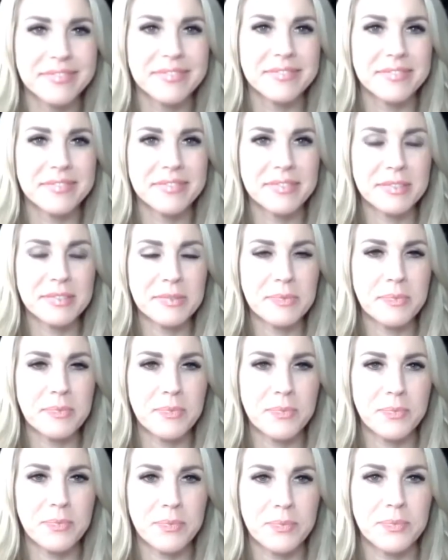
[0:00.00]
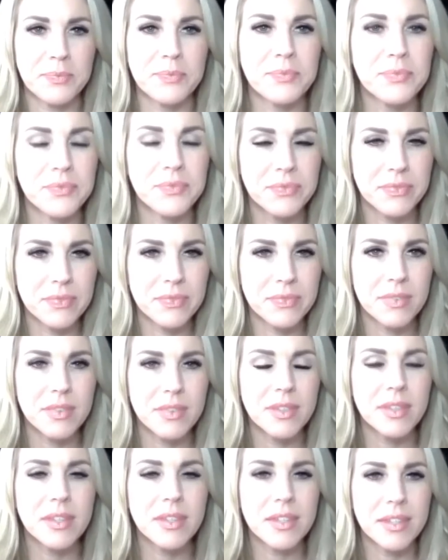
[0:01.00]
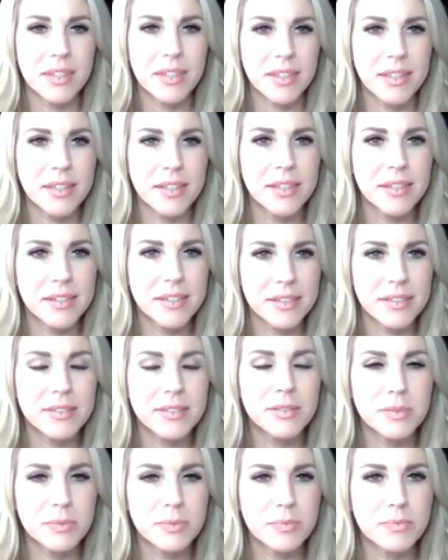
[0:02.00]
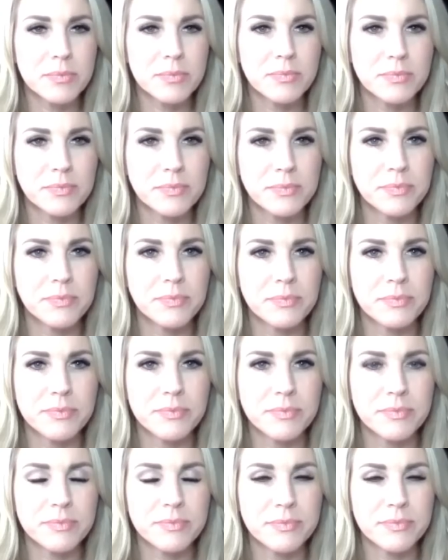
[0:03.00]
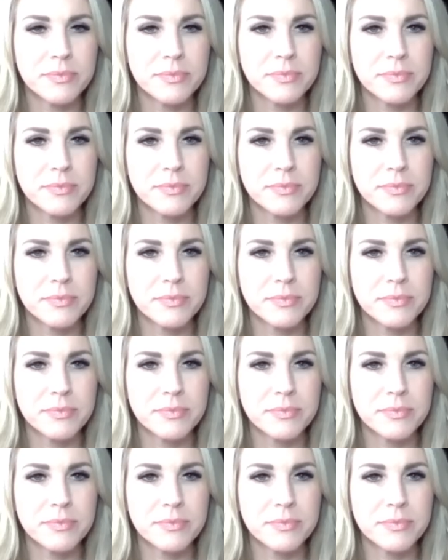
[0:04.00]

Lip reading: This person isn't speaking.